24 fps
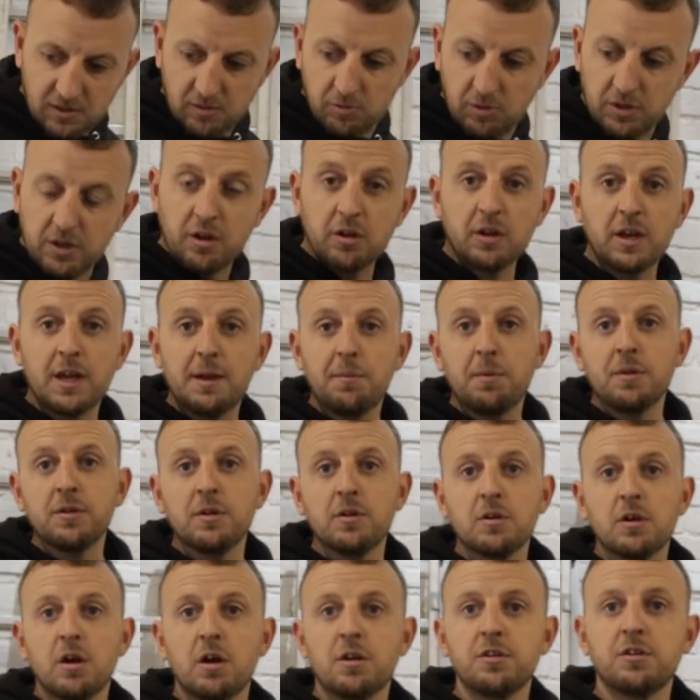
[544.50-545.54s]
So you don't get them on
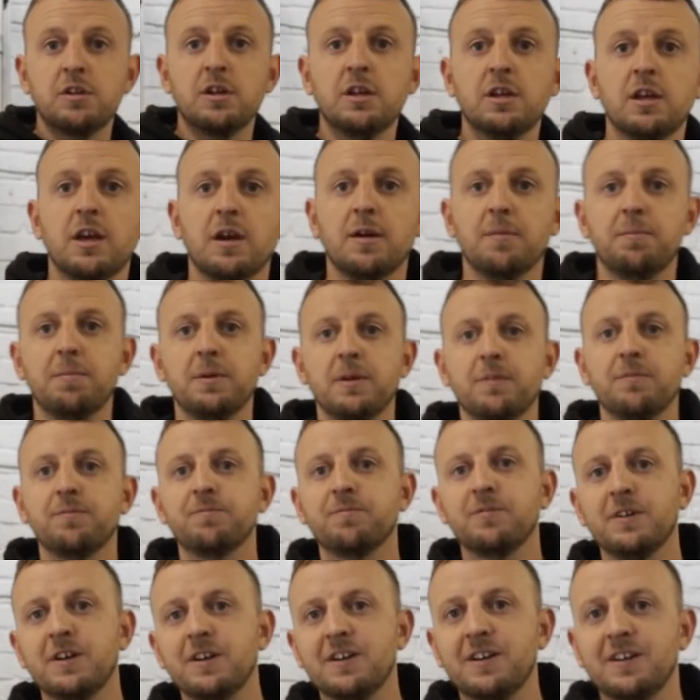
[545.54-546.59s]
Newcastle, do you? Get a bit
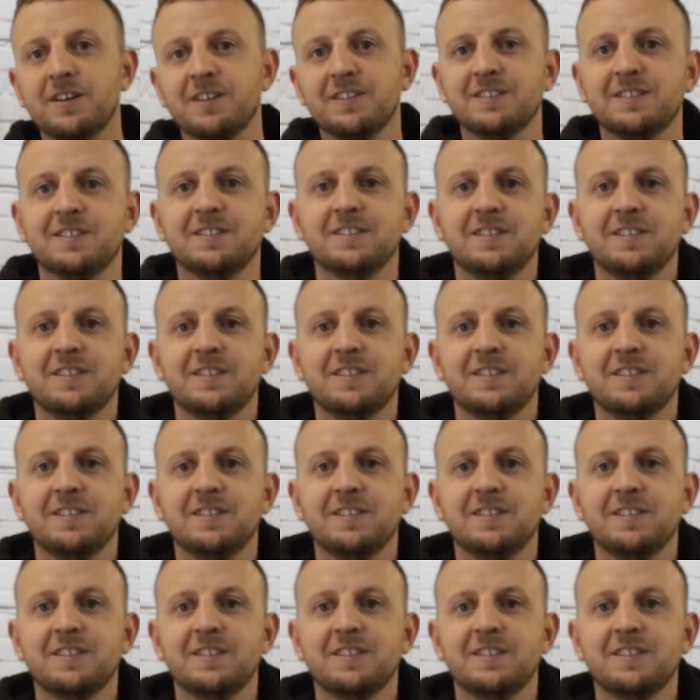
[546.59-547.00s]
of...